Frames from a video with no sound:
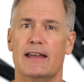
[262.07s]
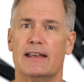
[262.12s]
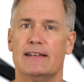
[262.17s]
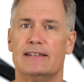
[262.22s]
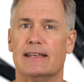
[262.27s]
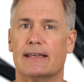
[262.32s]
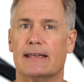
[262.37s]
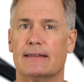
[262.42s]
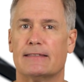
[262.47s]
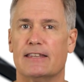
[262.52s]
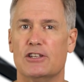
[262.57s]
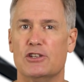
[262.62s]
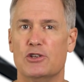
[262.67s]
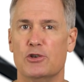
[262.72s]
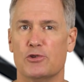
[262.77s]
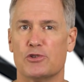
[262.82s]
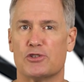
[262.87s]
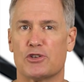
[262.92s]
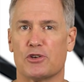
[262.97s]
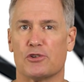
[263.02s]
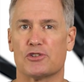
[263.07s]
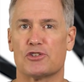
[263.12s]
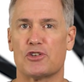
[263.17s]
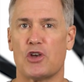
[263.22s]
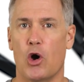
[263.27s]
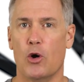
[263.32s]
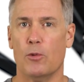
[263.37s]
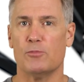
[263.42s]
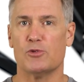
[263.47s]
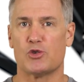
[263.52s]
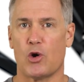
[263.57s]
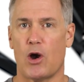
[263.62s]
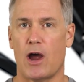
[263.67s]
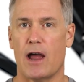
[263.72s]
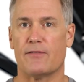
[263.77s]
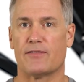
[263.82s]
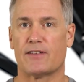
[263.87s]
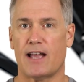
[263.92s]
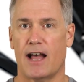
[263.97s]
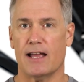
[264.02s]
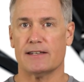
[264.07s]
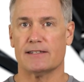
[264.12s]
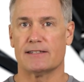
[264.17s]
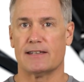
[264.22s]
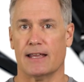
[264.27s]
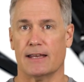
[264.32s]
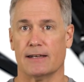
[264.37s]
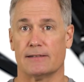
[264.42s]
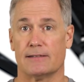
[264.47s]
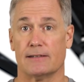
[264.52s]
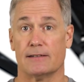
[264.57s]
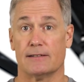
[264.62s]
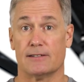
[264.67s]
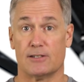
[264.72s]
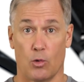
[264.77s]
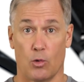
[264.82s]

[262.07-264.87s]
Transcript: to get the user's home drive content to